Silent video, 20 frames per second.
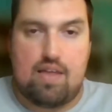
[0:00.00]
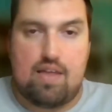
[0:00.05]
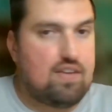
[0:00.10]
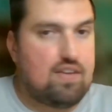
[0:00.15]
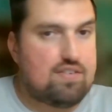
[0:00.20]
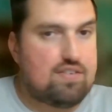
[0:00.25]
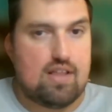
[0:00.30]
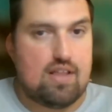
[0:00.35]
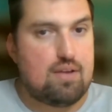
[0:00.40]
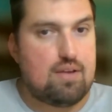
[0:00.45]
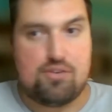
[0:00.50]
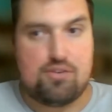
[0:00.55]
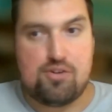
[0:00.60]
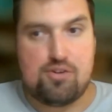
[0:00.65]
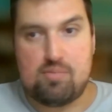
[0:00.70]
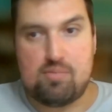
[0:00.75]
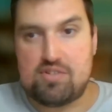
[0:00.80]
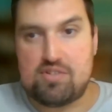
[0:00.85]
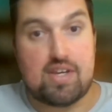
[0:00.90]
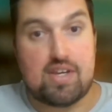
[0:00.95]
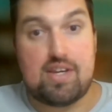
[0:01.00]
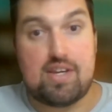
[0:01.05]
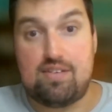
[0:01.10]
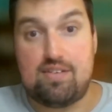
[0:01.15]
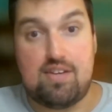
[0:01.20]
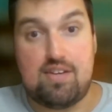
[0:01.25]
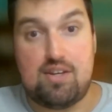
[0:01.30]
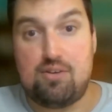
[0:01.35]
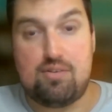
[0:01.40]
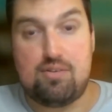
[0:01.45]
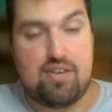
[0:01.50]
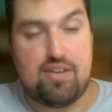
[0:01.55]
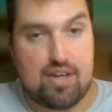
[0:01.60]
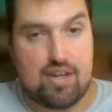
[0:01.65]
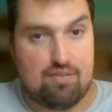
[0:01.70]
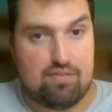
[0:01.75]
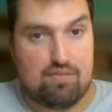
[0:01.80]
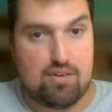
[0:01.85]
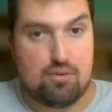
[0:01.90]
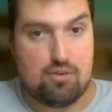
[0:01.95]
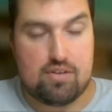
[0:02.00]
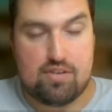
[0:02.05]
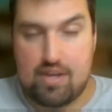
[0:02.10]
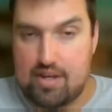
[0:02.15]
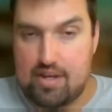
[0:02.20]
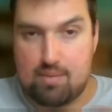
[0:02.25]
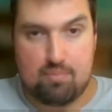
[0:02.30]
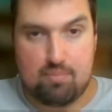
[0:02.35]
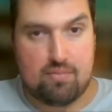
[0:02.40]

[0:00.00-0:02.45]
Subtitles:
This allowed the Germans to continue to take